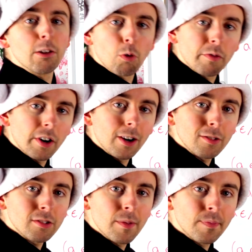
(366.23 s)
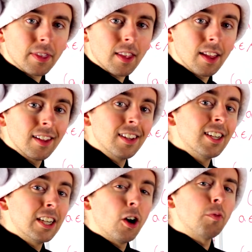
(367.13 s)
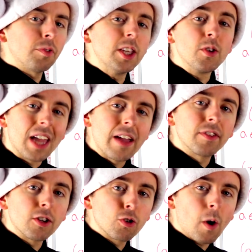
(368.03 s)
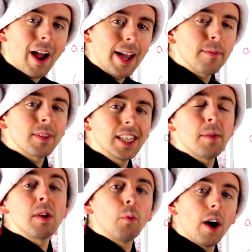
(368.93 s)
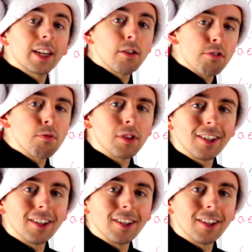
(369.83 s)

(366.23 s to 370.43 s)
in reverse. Hopefully you gave it a try. Let me walk you through the